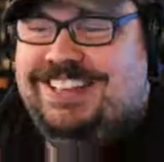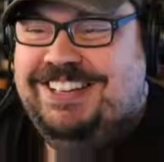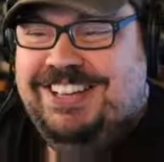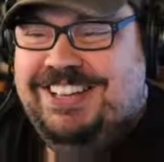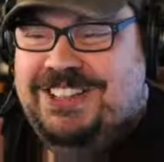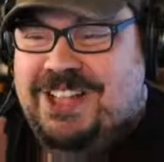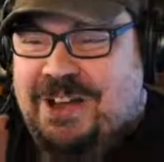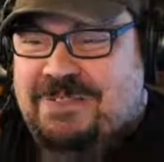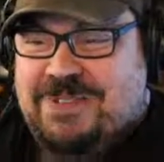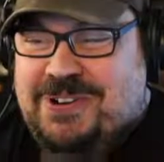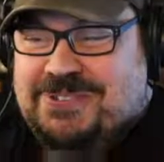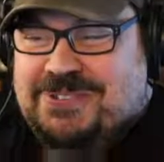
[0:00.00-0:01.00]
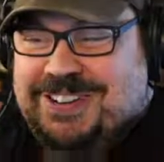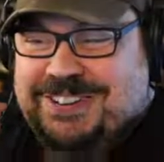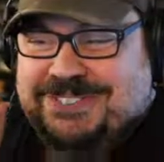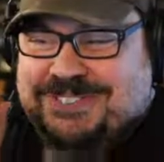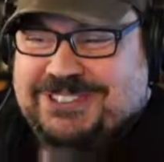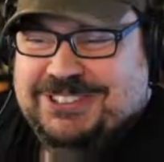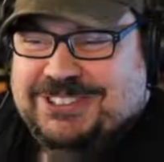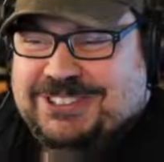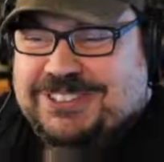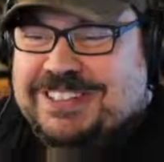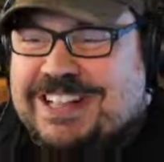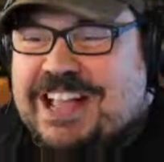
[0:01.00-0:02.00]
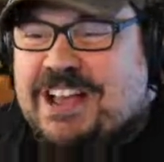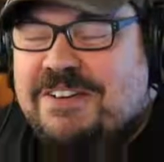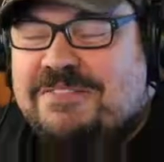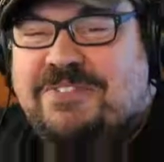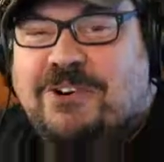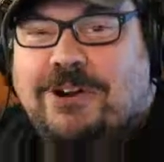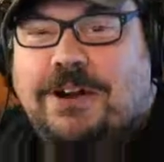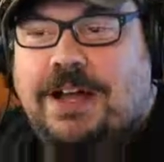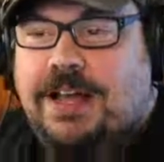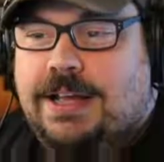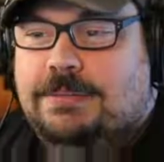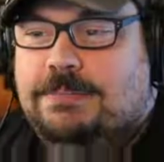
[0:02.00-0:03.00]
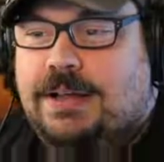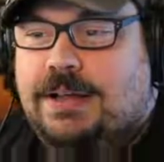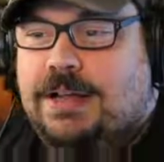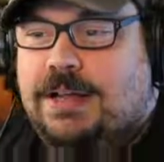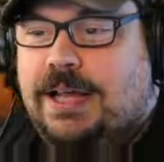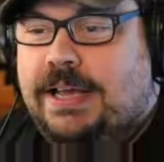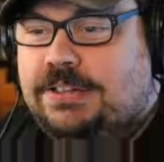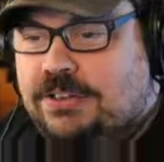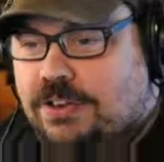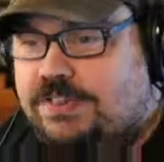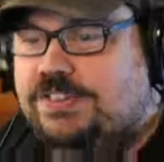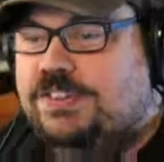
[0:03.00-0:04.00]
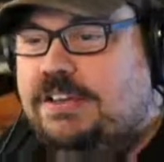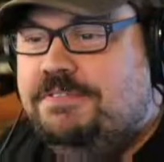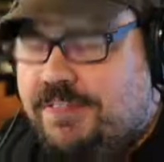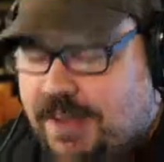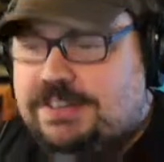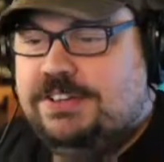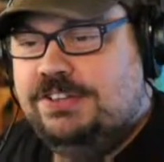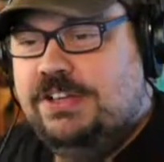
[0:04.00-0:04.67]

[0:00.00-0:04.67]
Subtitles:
the #1 rule for agnostic fantasy